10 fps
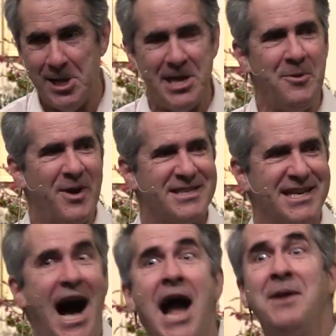He
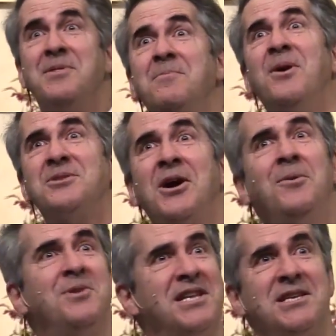wasn't, I am the most
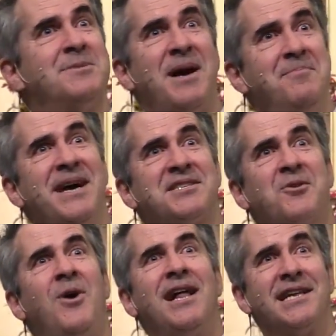humble and it's my best
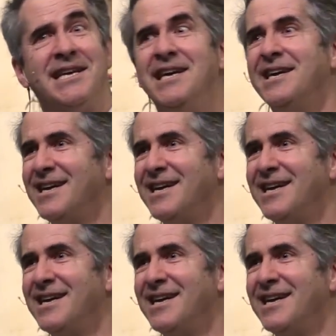quality.